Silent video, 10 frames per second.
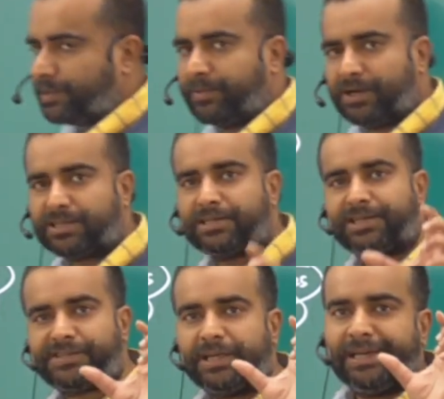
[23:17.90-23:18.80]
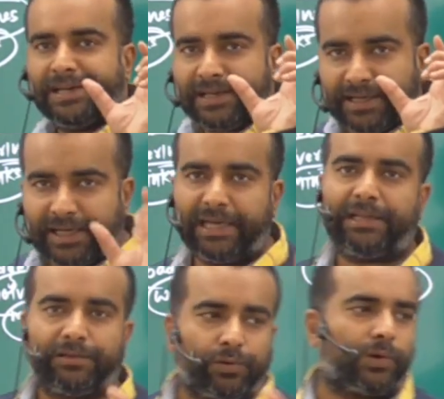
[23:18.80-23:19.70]
because these kill
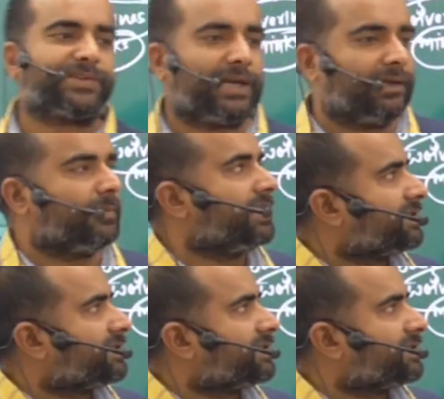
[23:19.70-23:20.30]
those animals